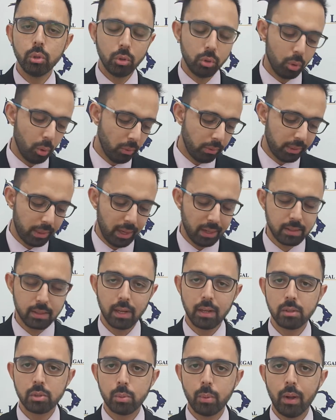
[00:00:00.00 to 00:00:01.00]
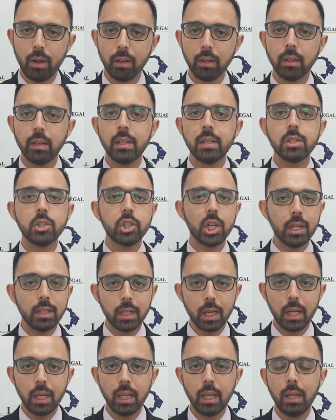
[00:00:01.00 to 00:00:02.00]
note that as well.
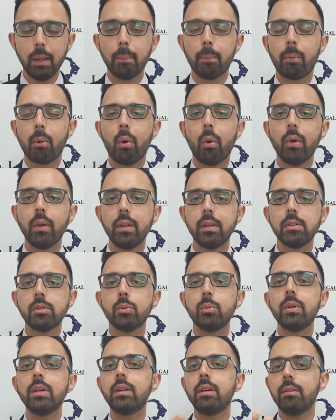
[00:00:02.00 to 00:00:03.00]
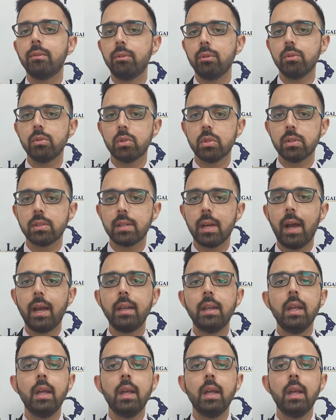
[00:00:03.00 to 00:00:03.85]
Generally, employees will refuse to sign